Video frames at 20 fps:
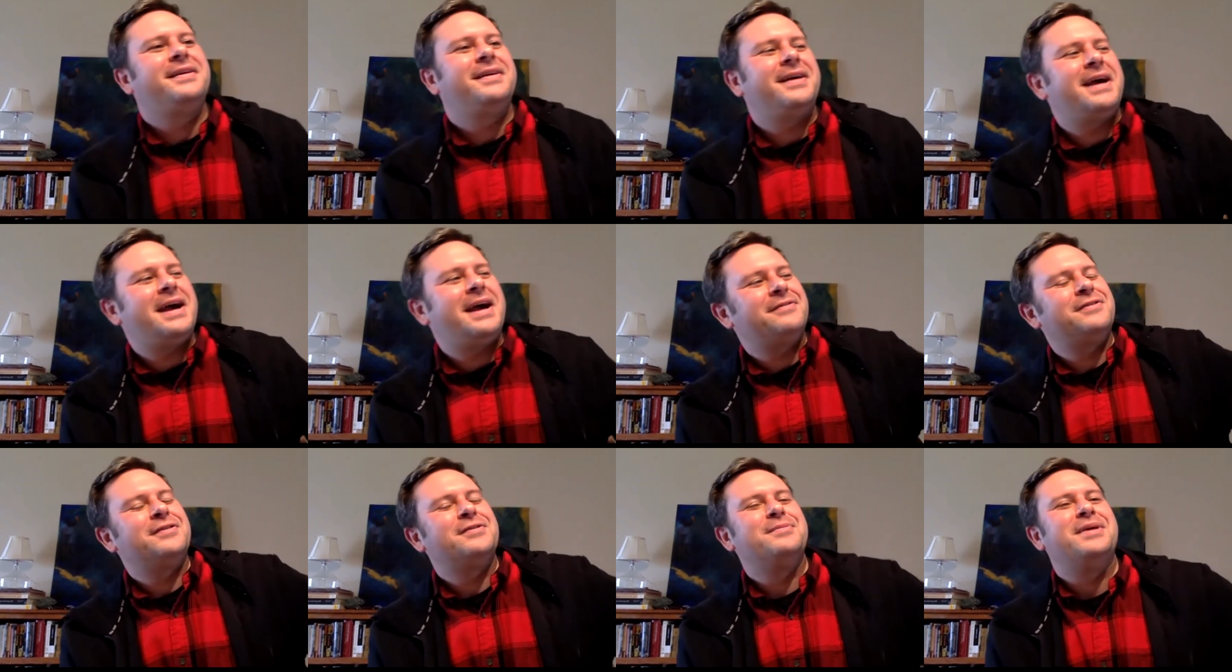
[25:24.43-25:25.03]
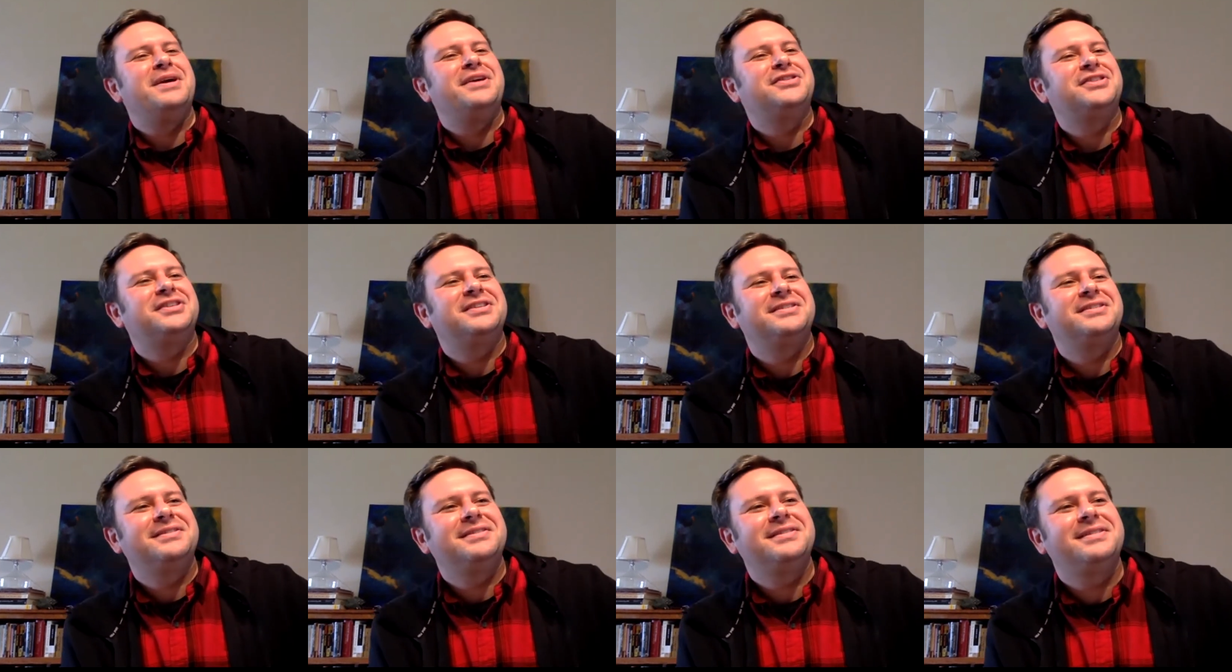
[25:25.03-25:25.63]

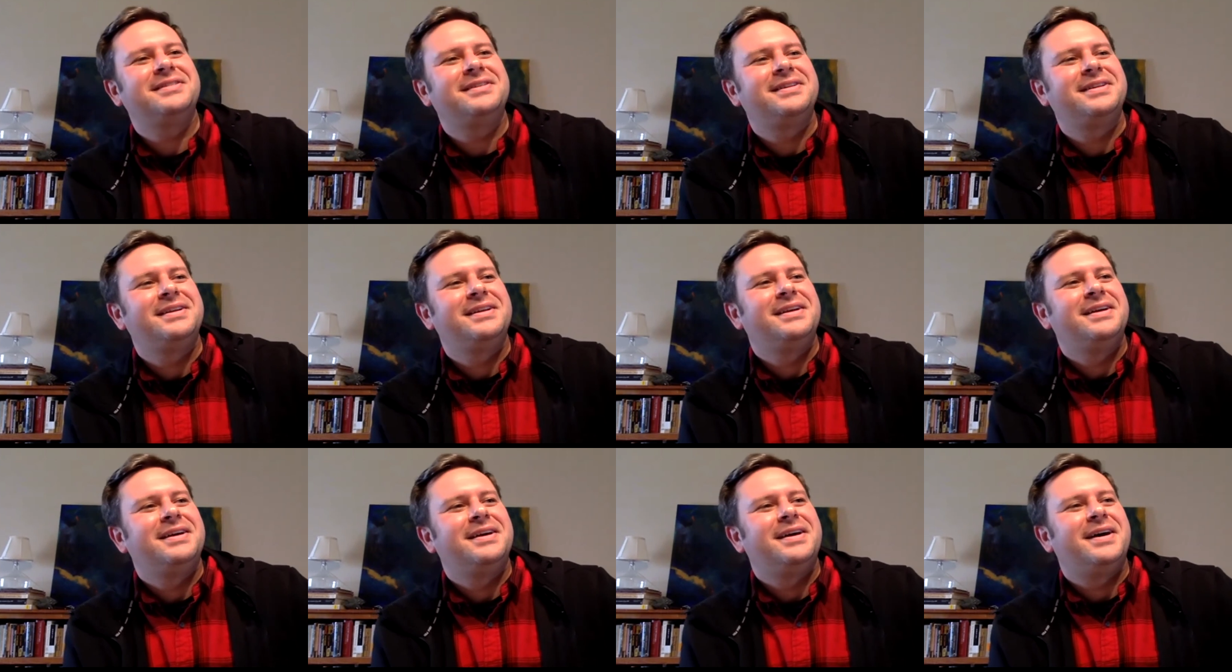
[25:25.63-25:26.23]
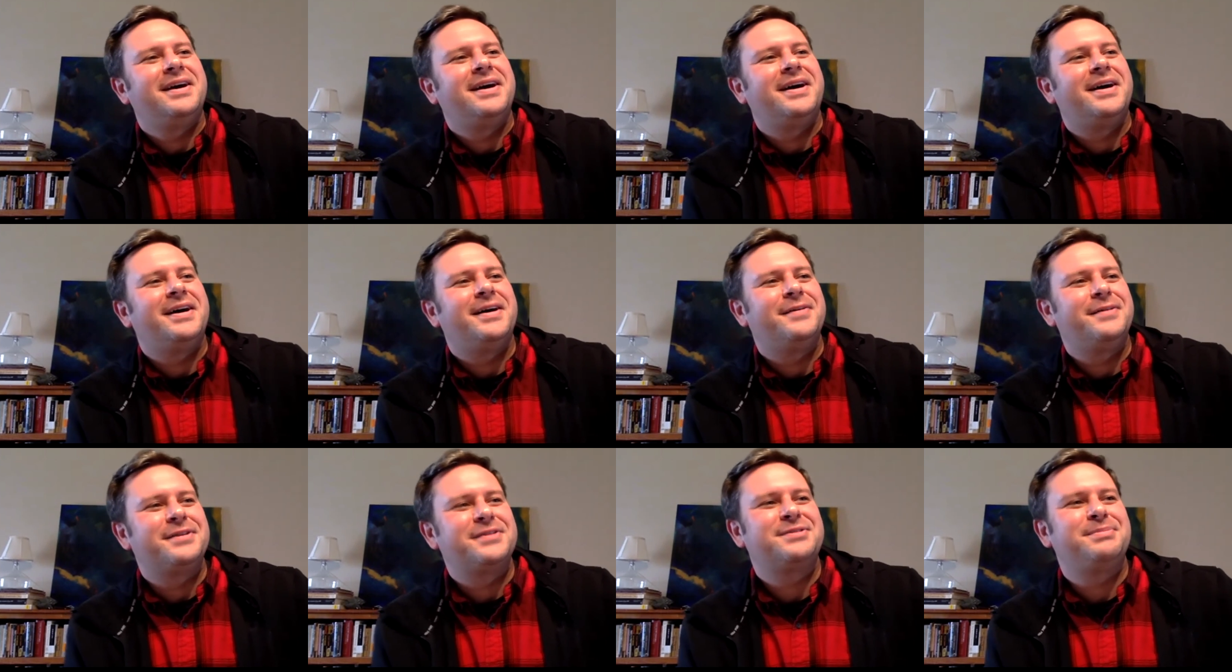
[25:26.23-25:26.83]
affirmation
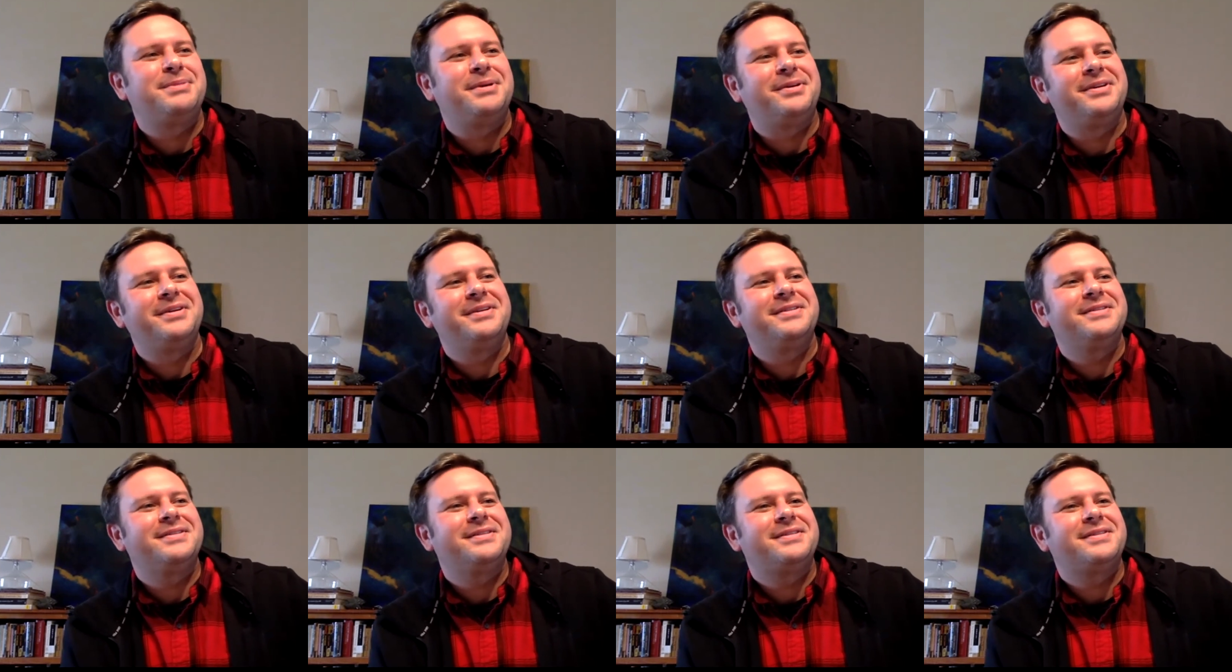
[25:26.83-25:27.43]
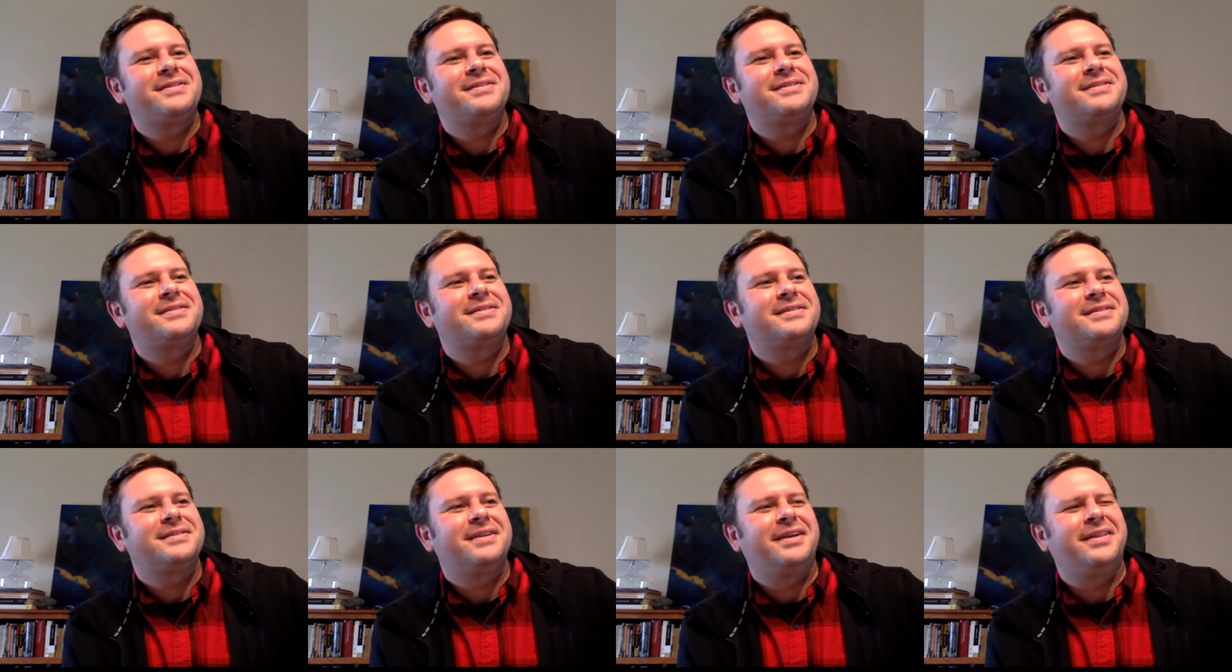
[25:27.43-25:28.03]
of experience
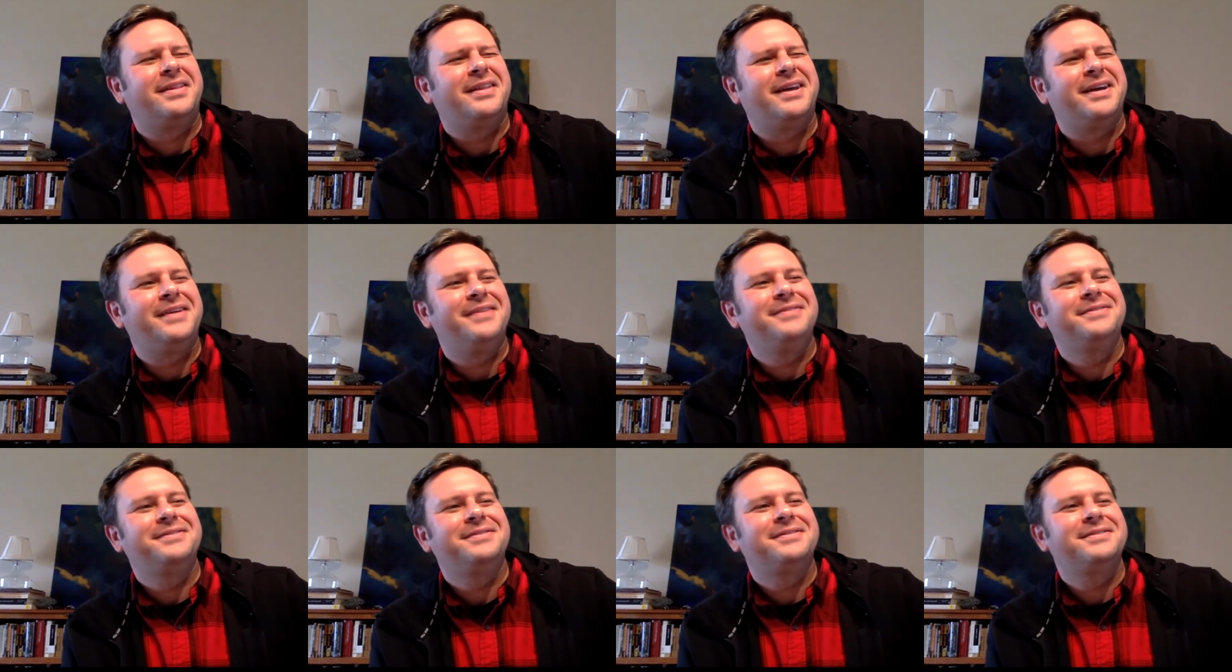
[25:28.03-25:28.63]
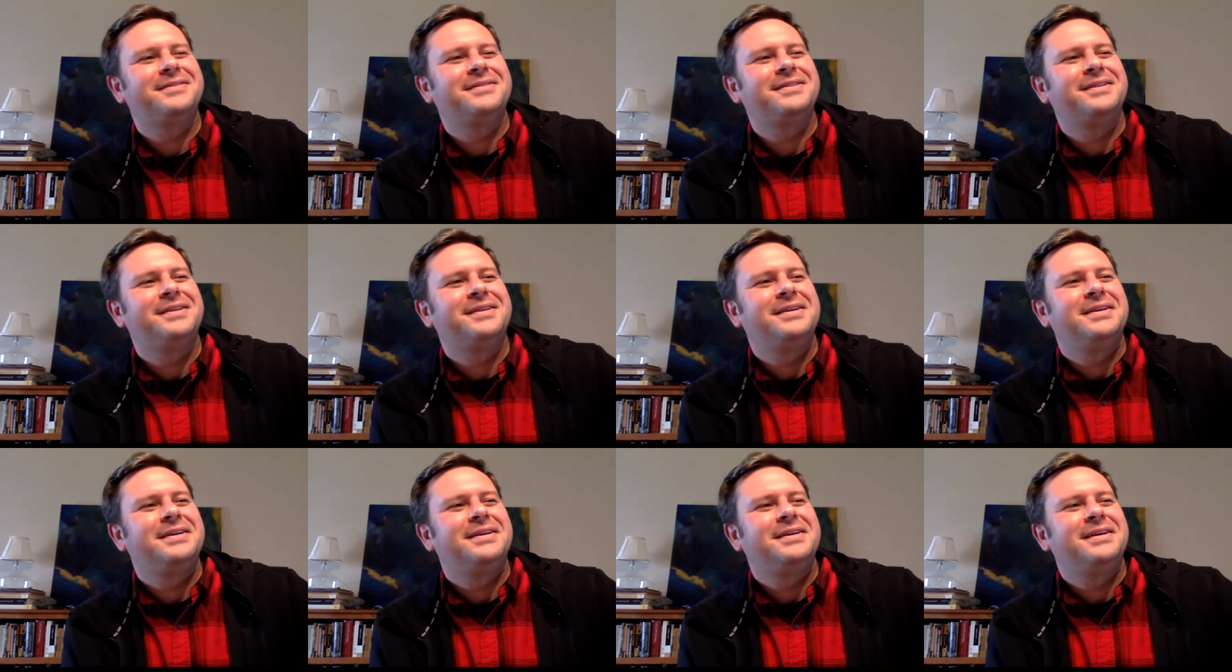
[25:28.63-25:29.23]
in life,
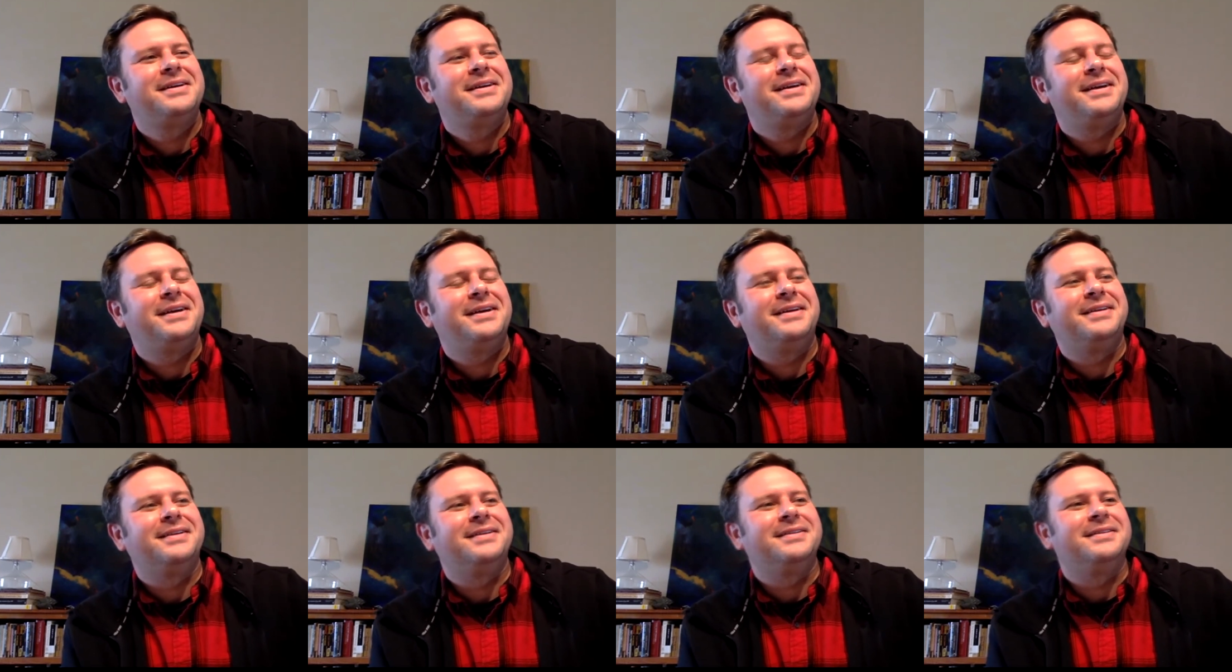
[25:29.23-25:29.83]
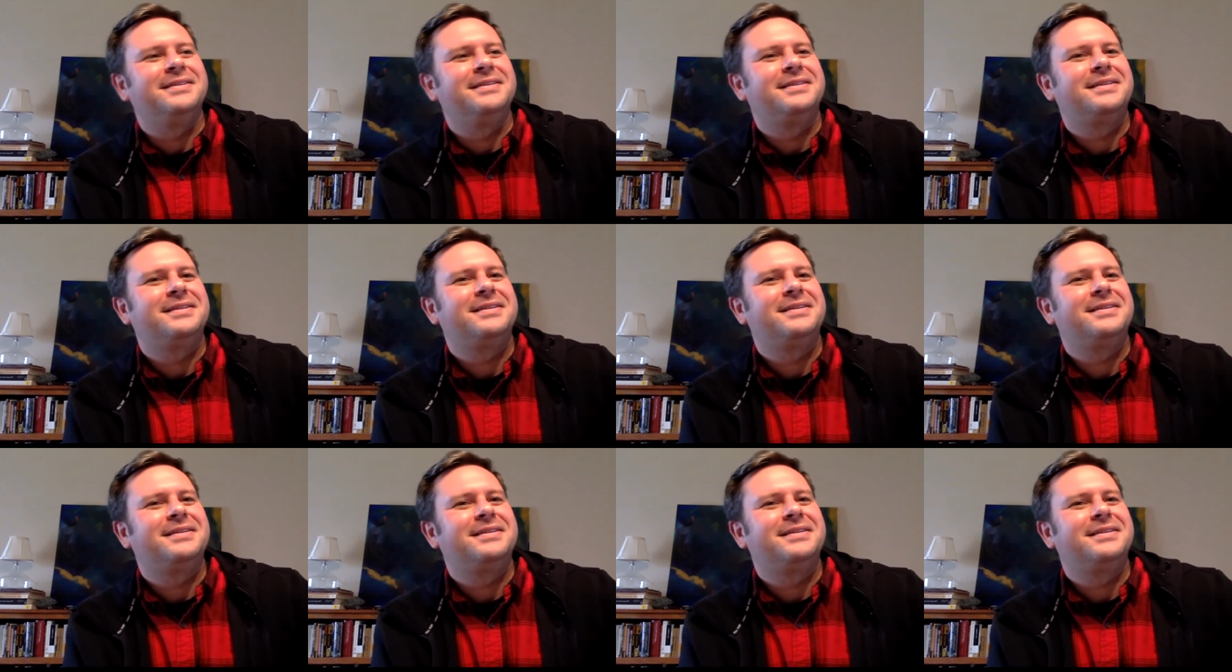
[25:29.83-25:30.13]
and